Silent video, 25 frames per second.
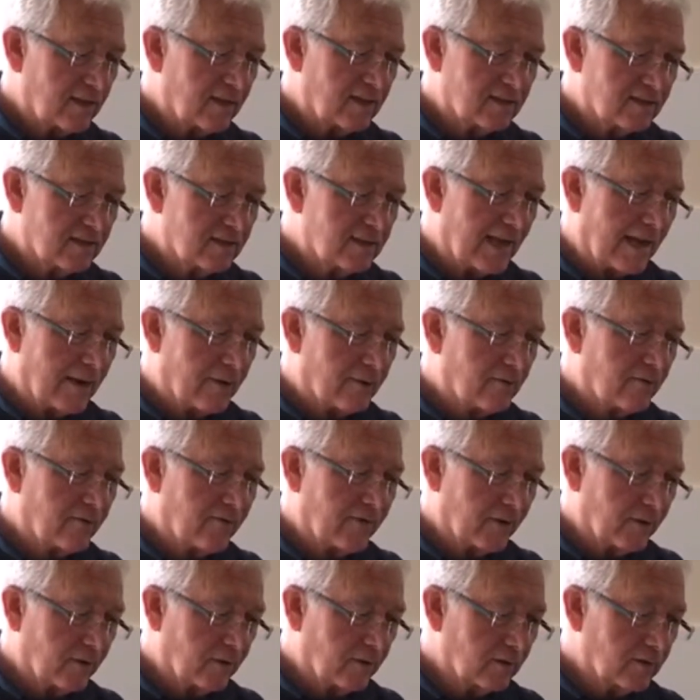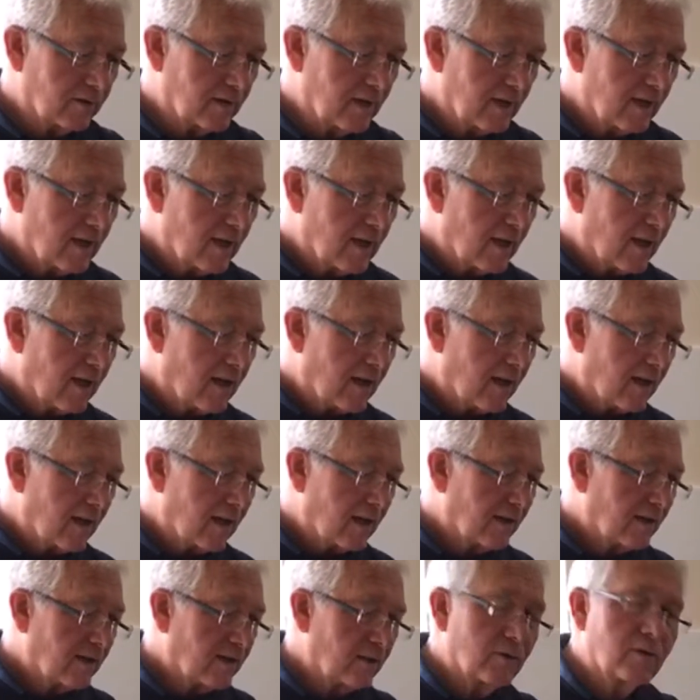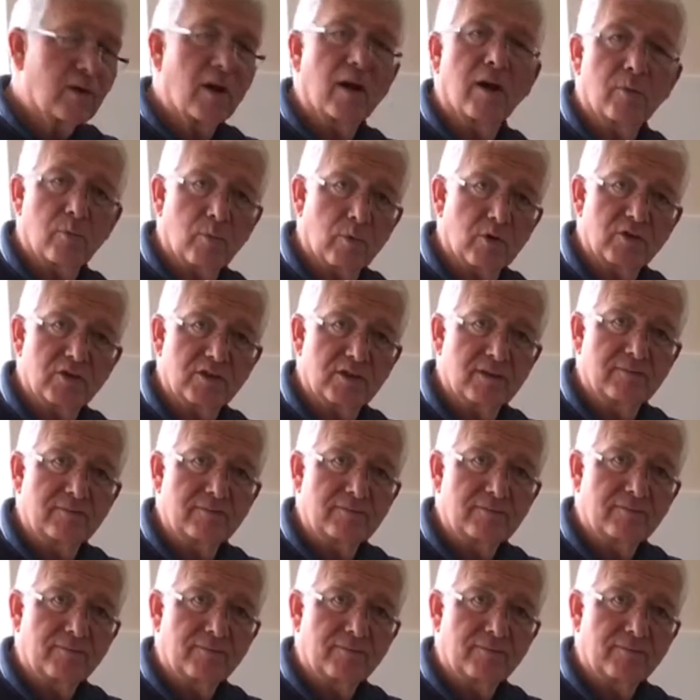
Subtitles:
It's down-filled, you can't wash it,